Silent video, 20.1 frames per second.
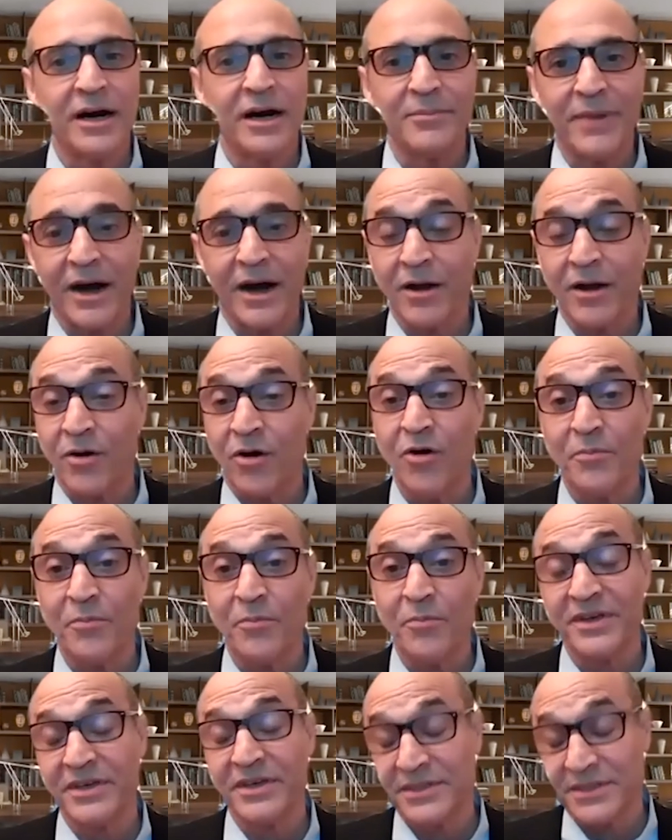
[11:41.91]
Our
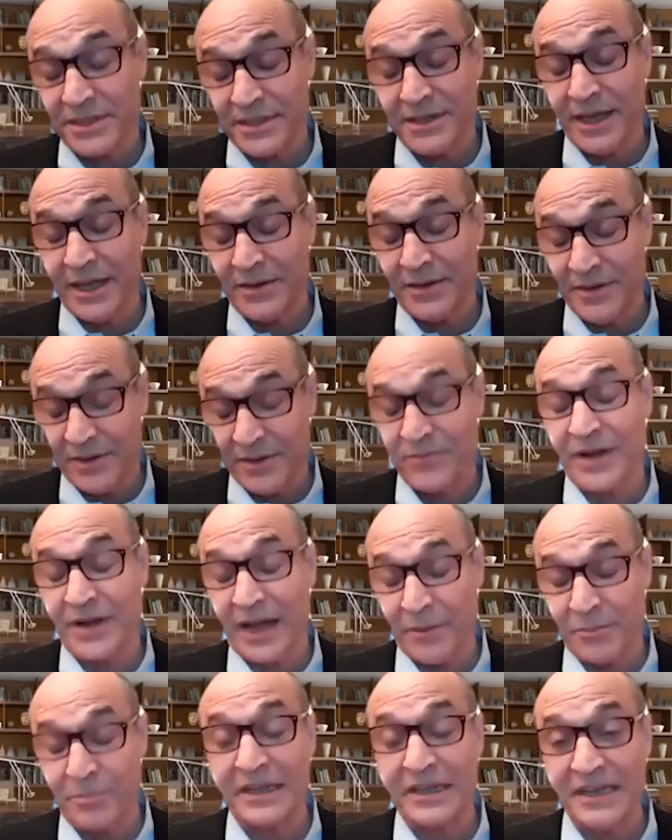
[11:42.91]
hope is,
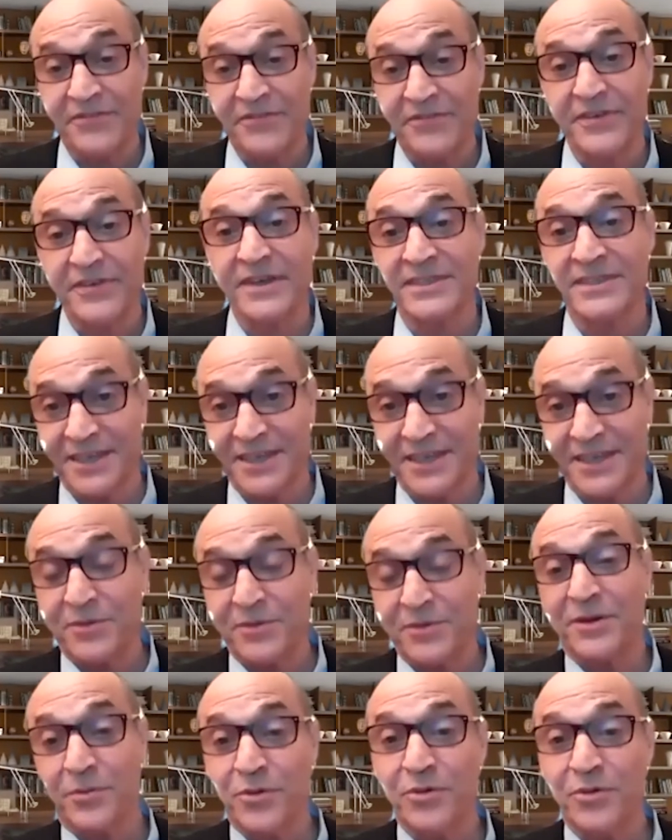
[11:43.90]
and our belief is
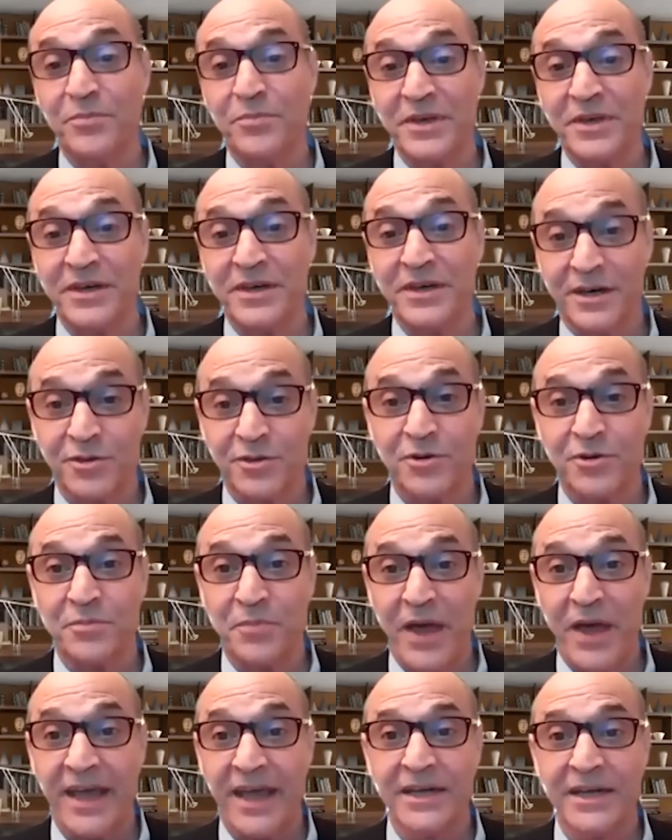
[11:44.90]
that there will be a
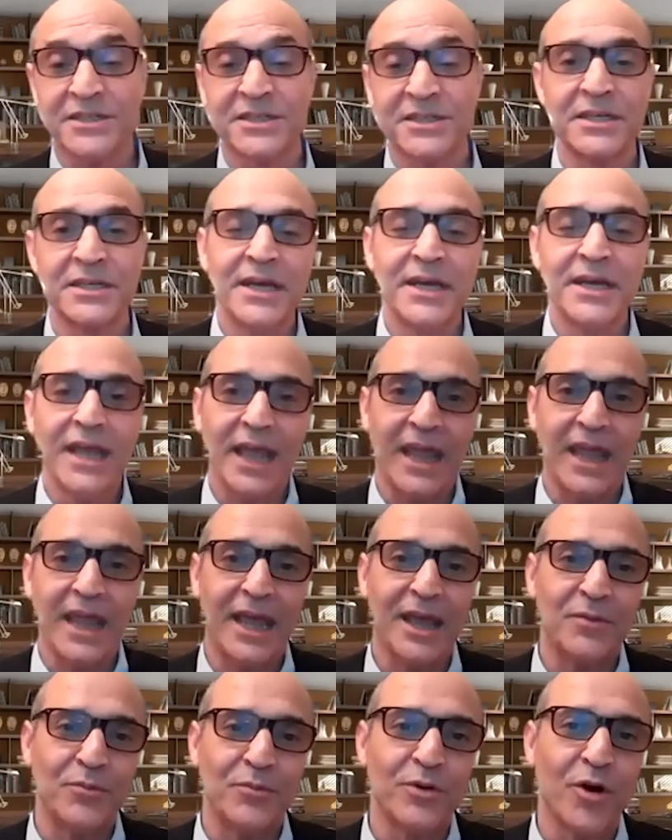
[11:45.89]
third package.
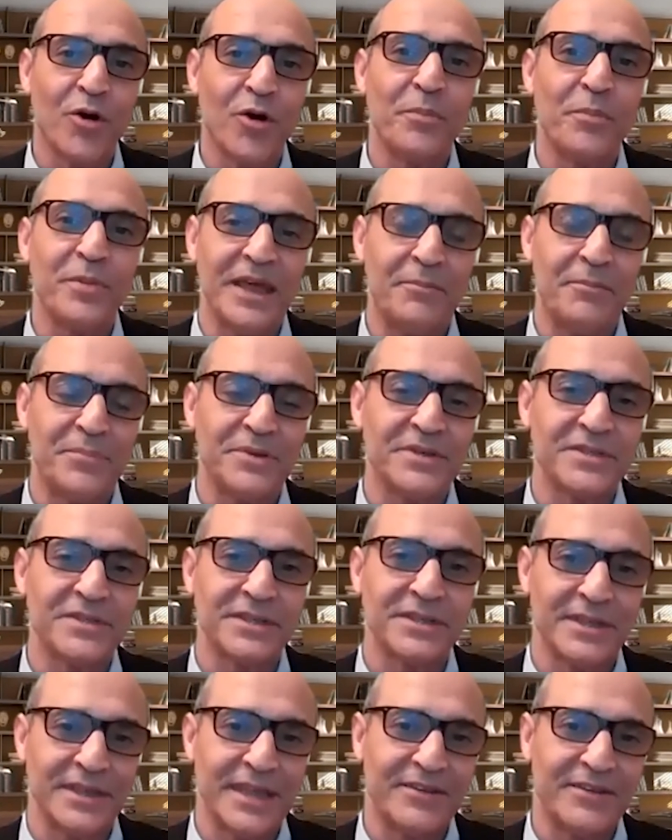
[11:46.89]
And we're hoping that
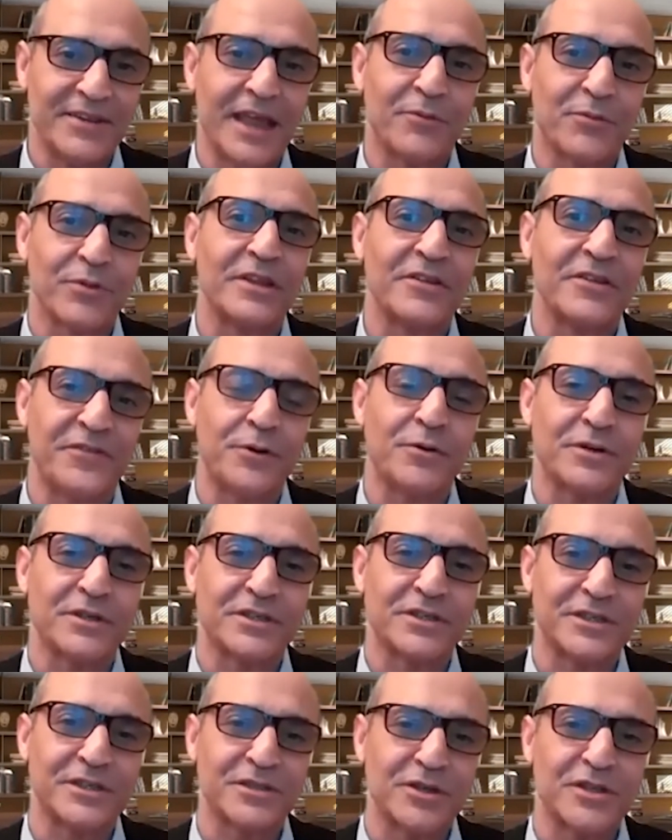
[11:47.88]
that really
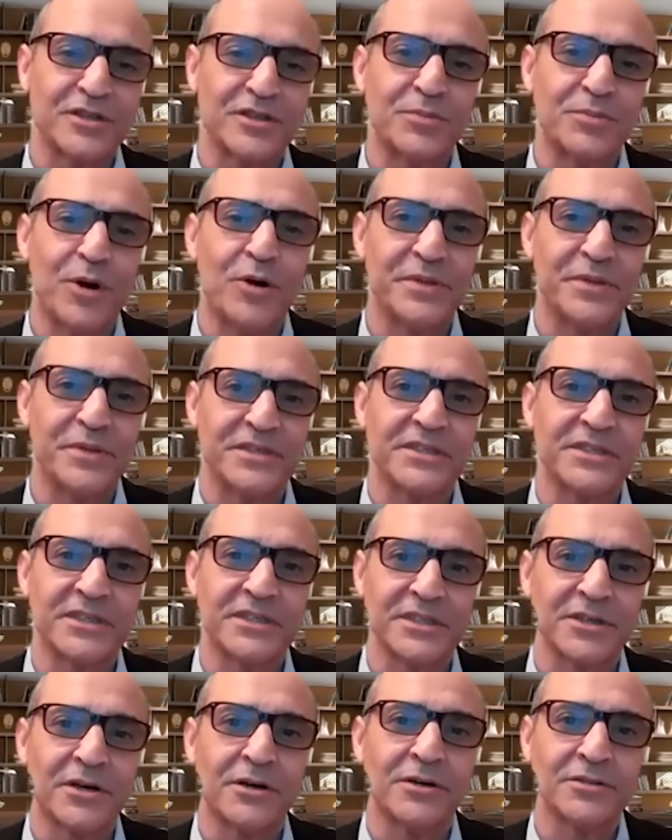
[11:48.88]
focuses on the small
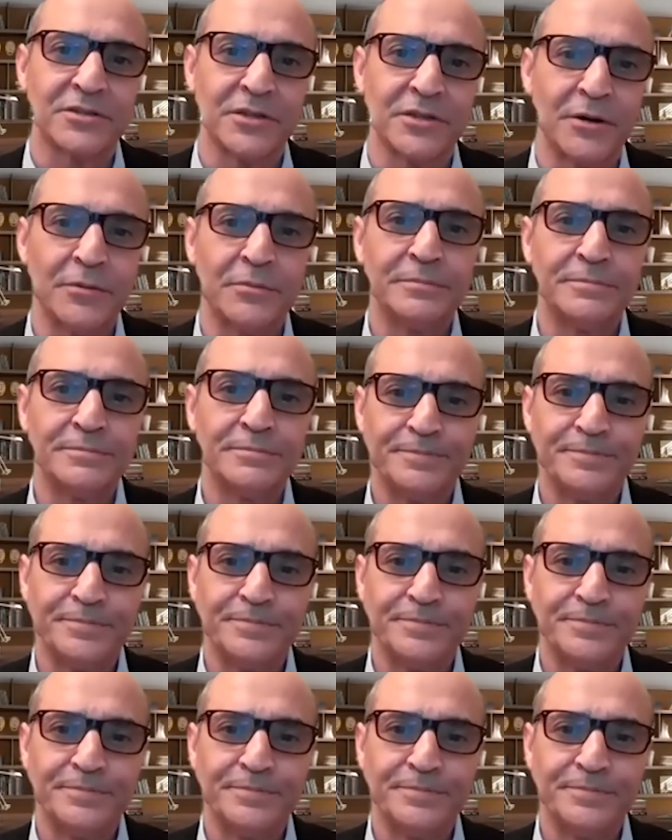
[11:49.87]
businesses also.